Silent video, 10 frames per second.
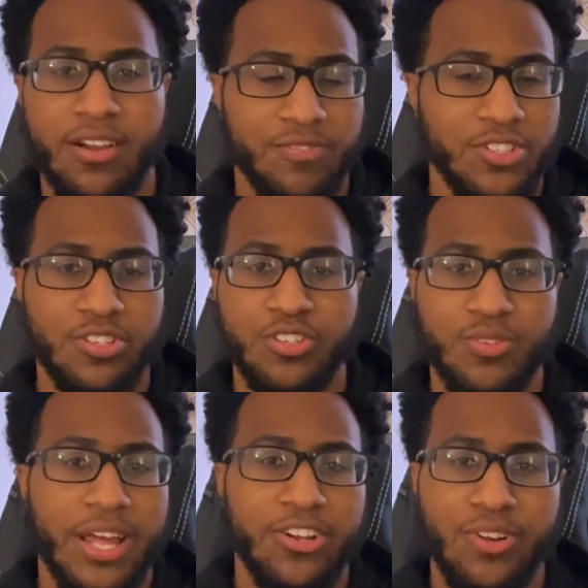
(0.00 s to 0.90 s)
Obviously you can do
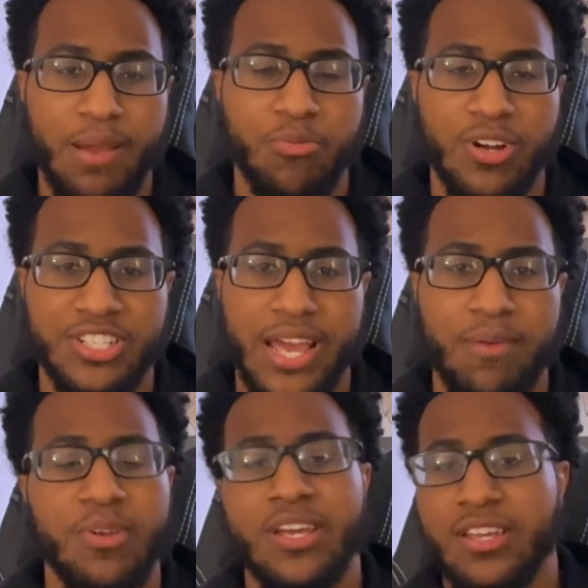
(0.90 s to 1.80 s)
that in your Apple Watch
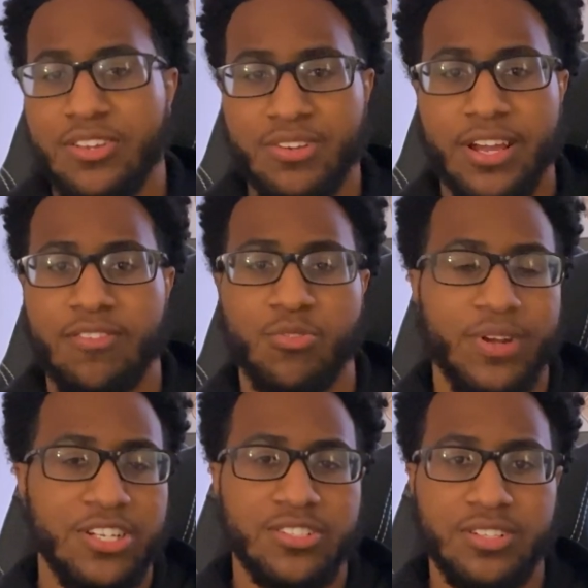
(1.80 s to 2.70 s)
app. You can kind of
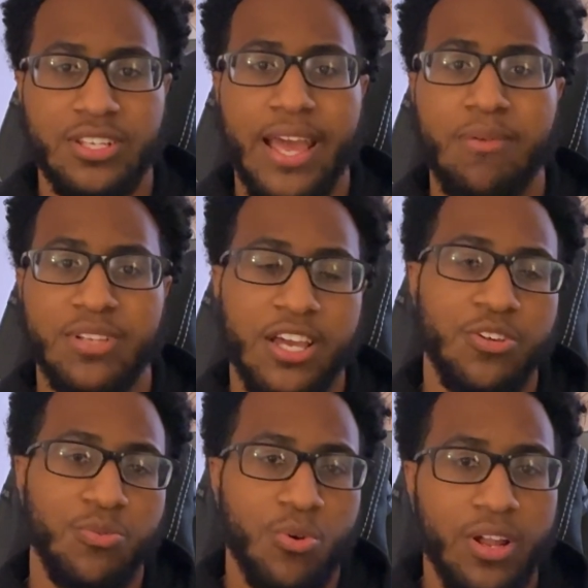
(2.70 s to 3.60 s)
arrange the apps how
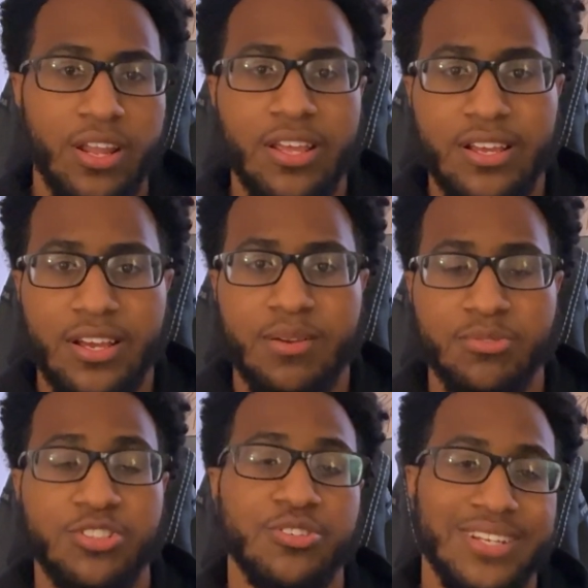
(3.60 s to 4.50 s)
you want, so
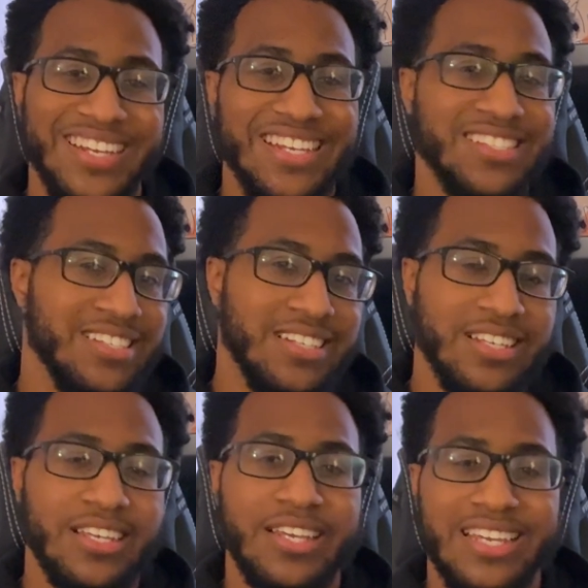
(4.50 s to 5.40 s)
that you can
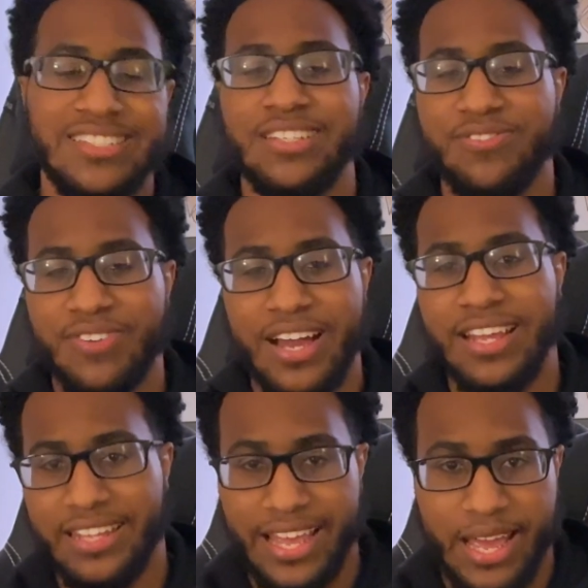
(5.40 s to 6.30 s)
easily
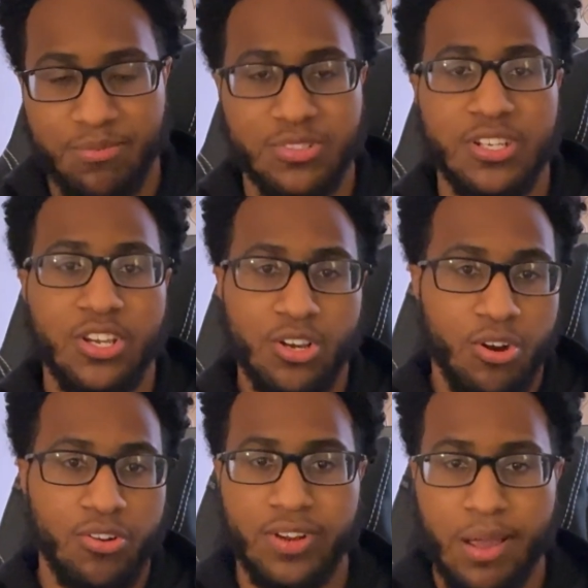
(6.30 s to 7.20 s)
find the apps
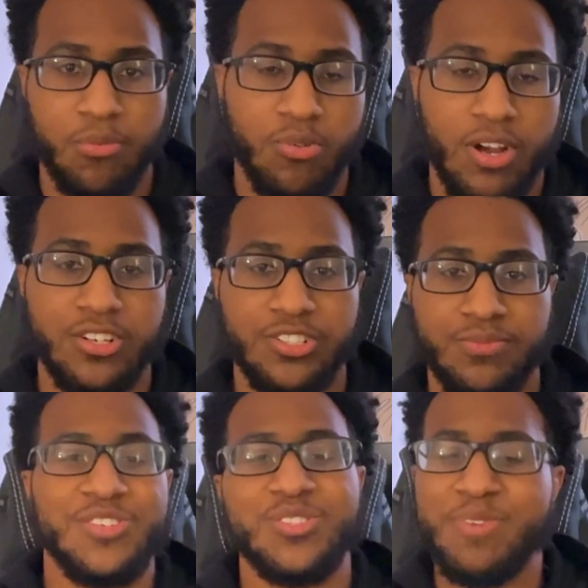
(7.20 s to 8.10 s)
on your Apple Watch.
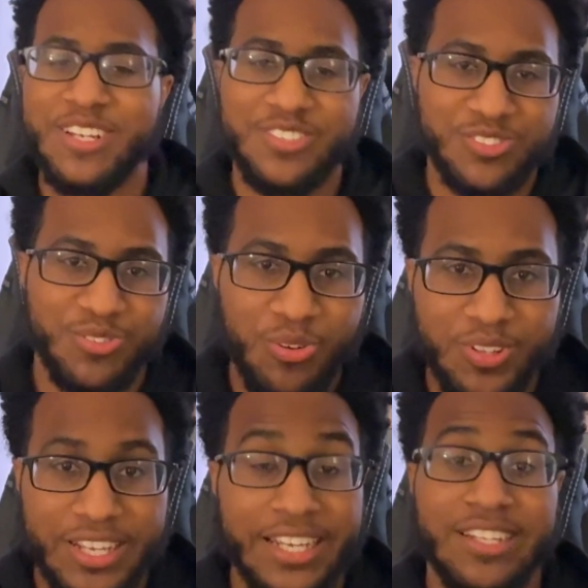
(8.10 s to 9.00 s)
So speaking of
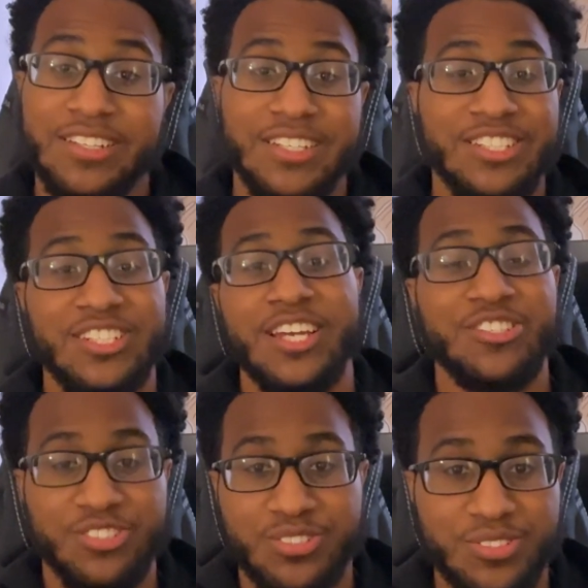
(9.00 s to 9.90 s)
scrolling, the
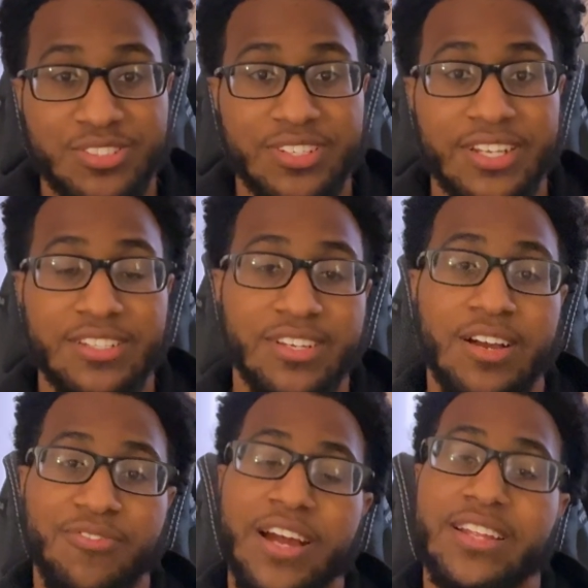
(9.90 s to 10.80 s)
gestures is
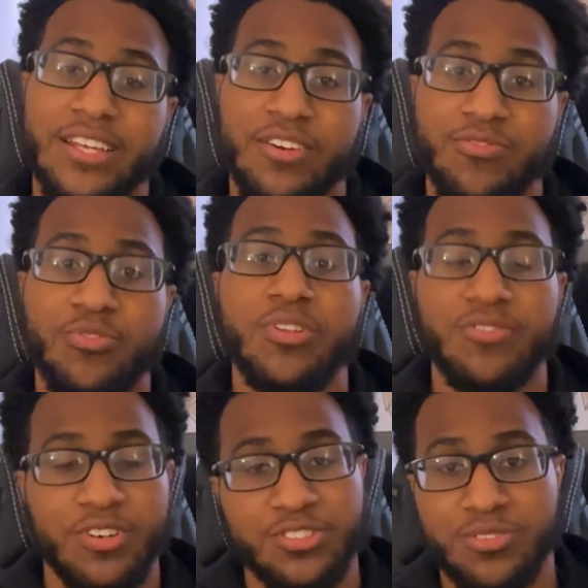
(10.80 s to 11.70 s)
finally a fully
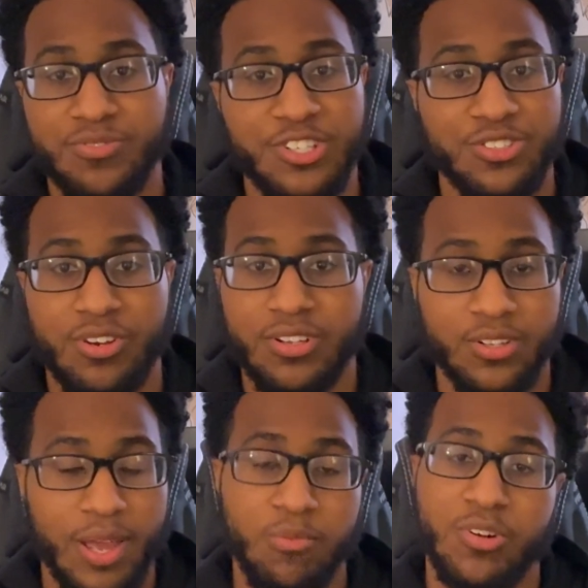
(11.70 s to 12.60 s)
functional feature on
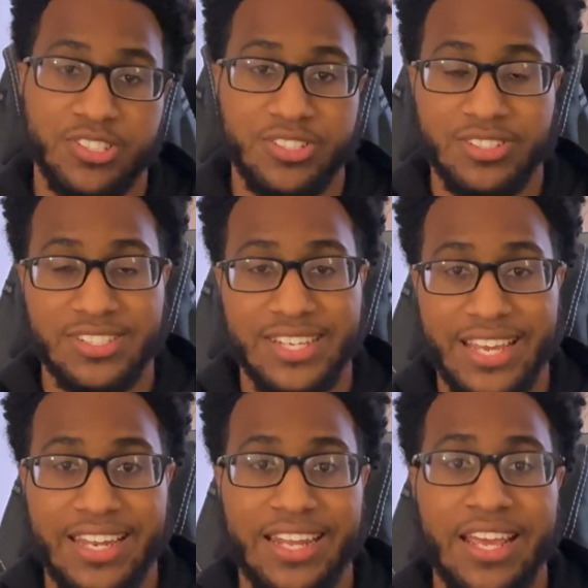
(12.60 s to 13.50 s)
the Apple Watch Series
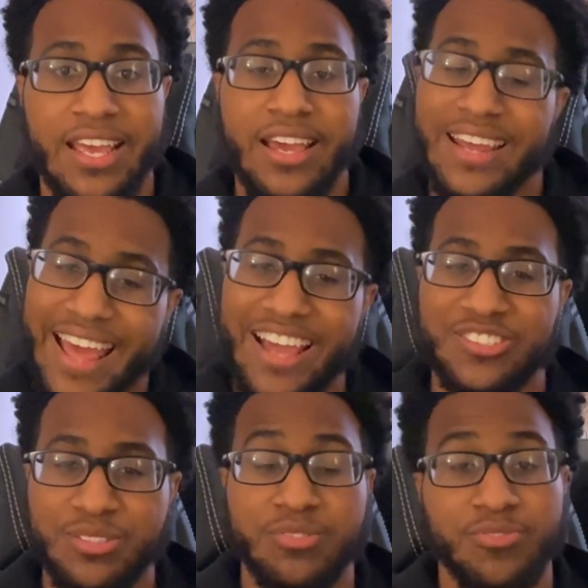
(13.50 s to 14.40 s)
10, and
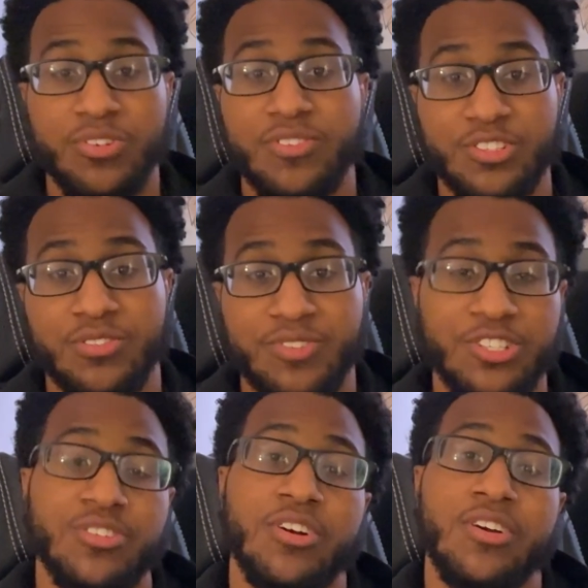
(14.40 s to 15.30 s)
actually it was a fully functional
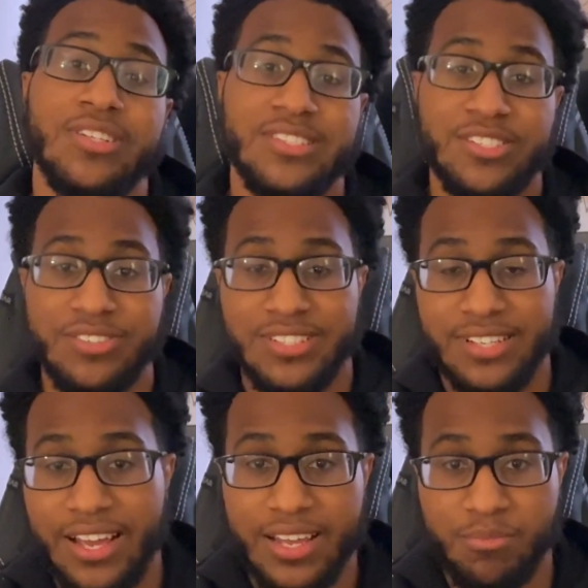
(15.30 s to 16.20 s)
feature on the Series
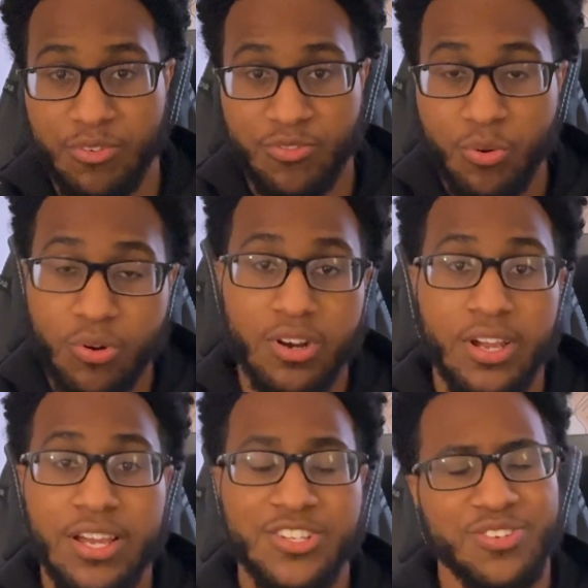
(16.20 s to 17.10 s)
9 before.
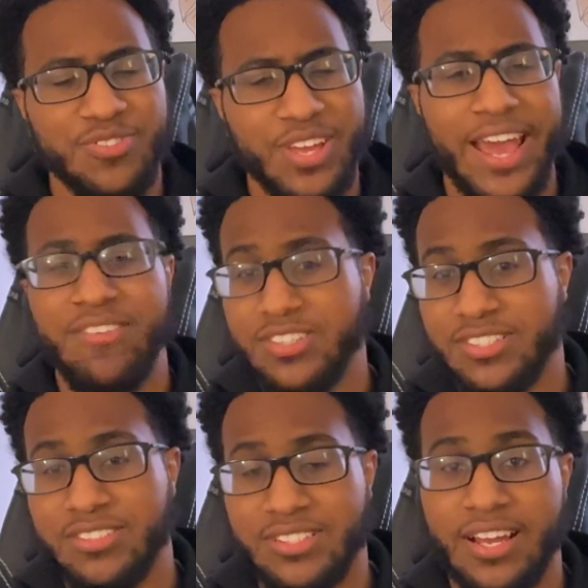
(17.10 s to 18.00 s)
So if you have the
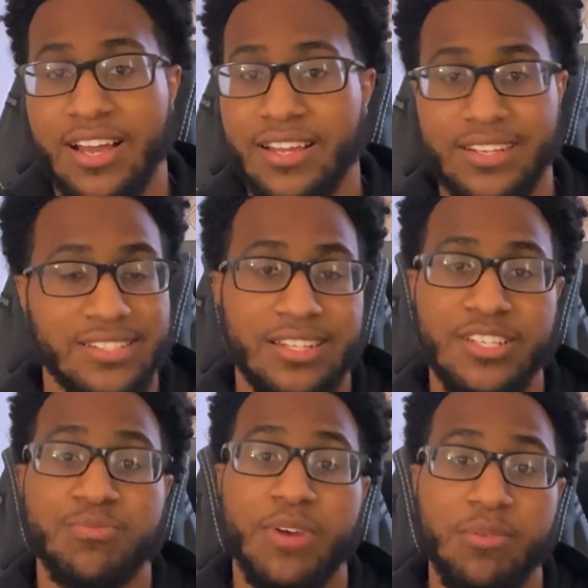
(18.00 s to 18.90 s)
Series 9, like I said,
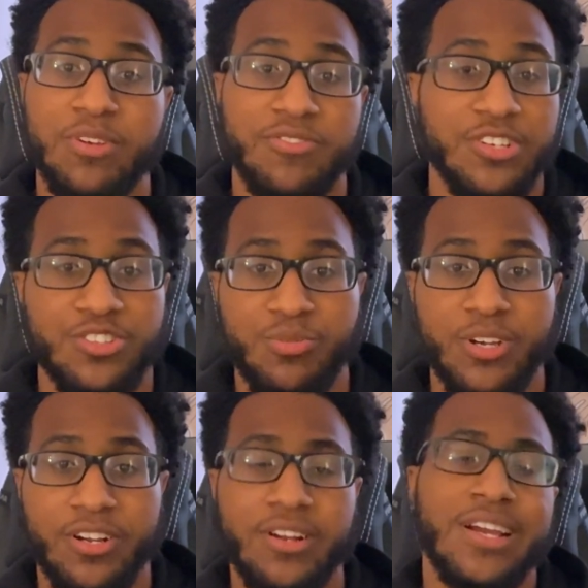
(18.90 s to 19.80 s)
this might be a feature
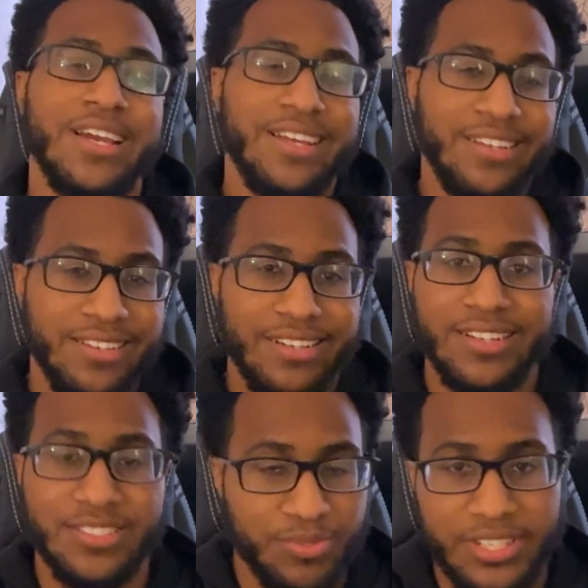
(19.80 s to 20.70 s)
where it
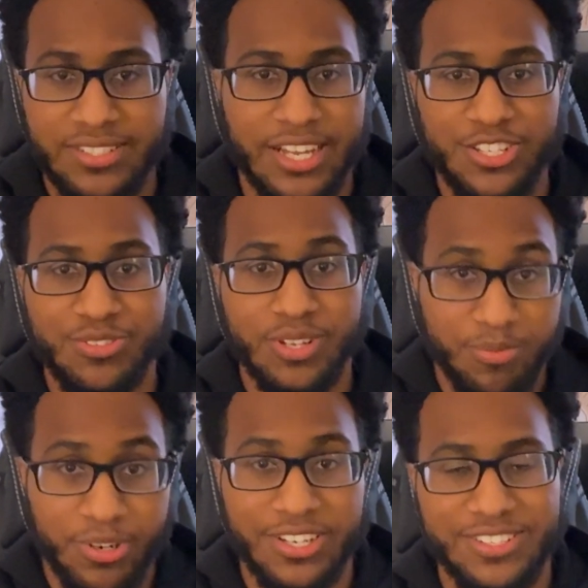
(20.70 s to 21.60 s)
doesn't really excite you to
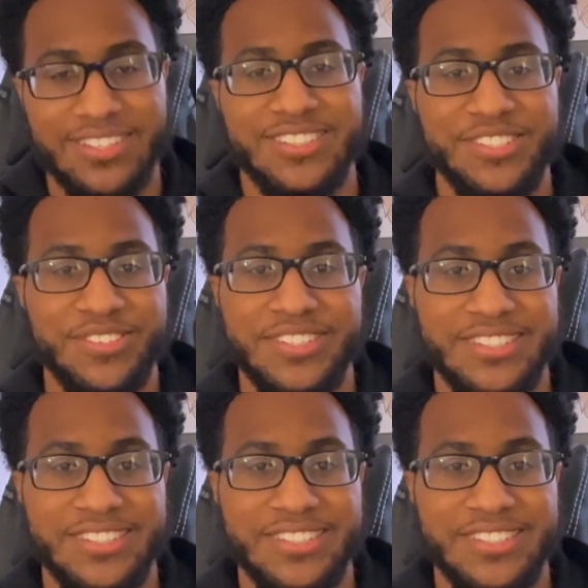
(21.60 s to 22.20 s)
upgrade to the Series